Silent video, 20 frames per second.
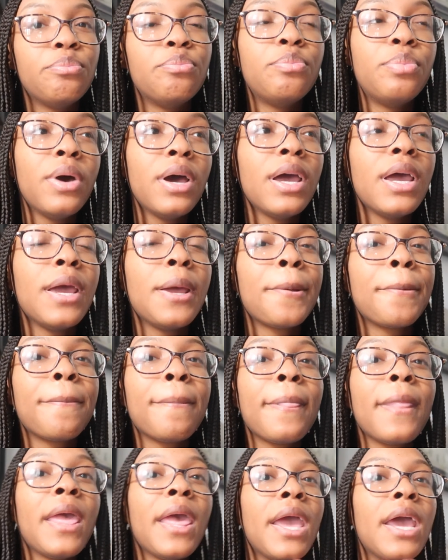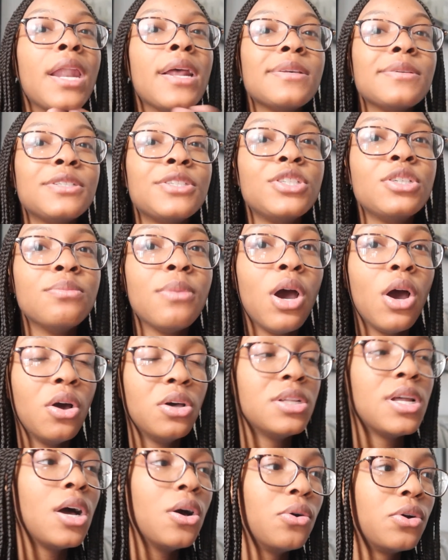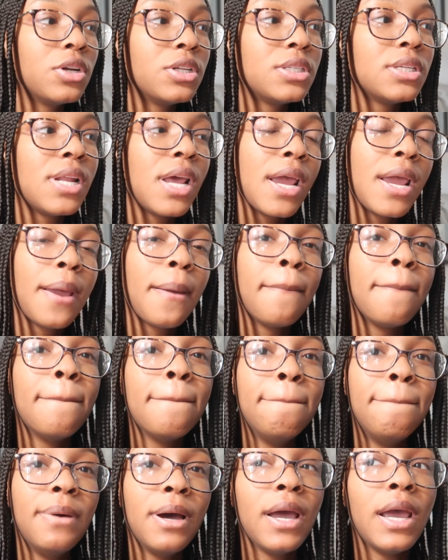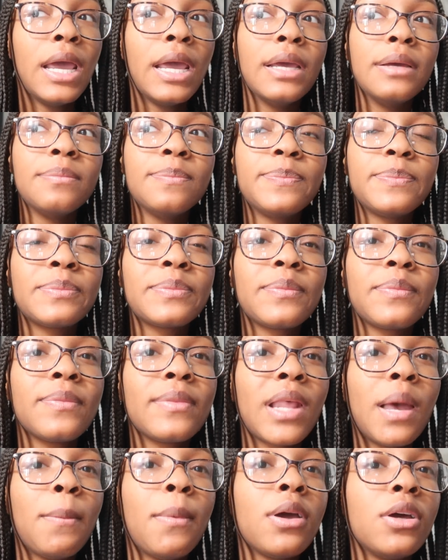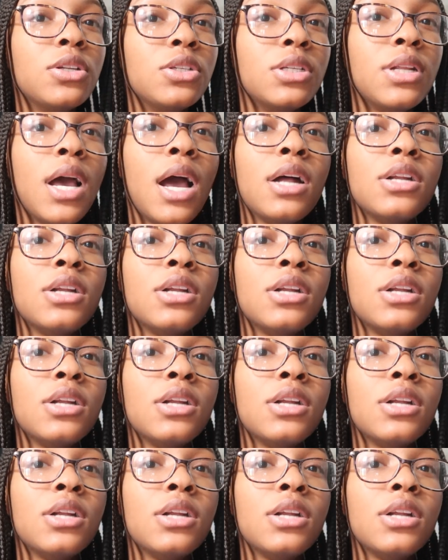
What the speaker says: But, and I'm supposed to do my online order today, but I'm not gonna do that.